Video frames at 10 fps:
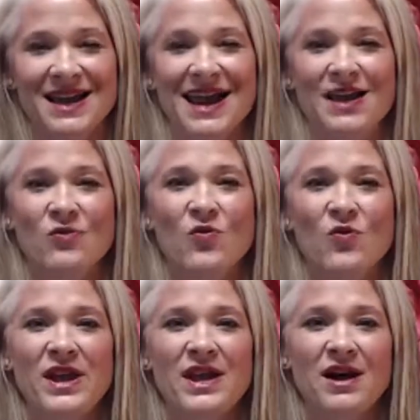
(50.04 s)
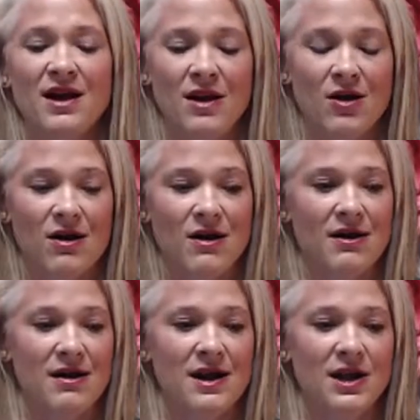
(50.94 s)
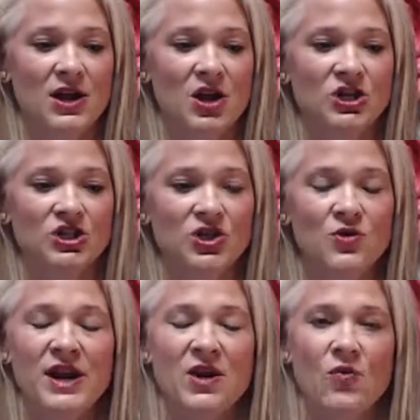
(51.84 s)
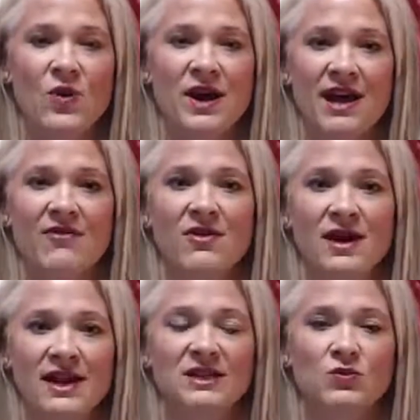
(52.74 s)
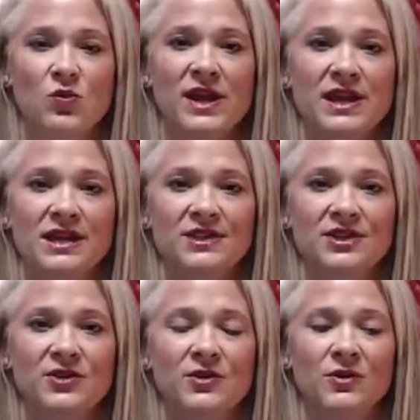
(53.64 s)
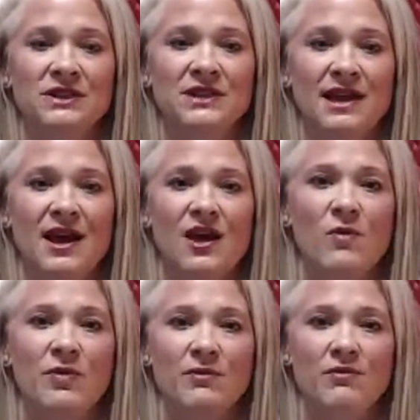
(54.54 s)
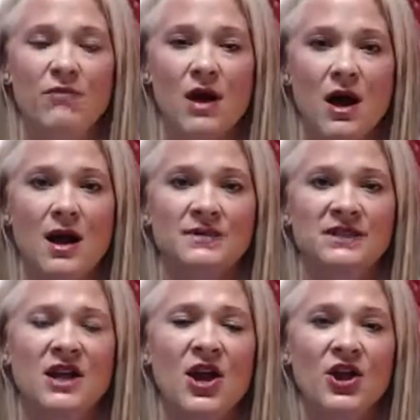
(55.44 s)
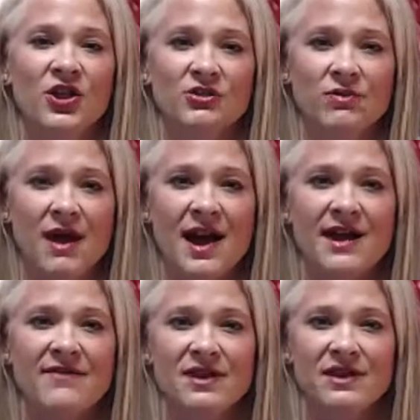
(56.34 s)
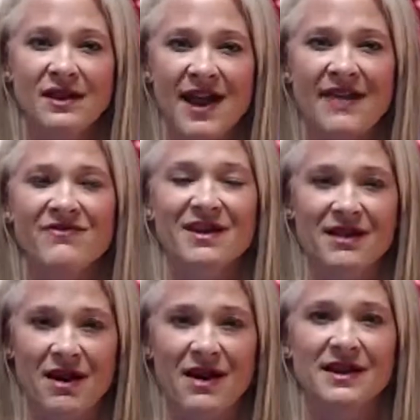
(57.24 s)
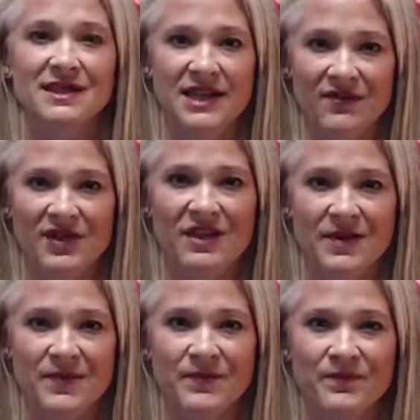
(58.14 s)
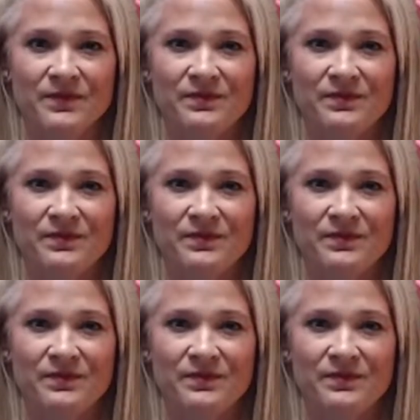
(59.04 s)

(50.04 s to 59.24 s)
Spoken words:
And we are doing whatever it is we can do to help moms thrive in the life that God has given them.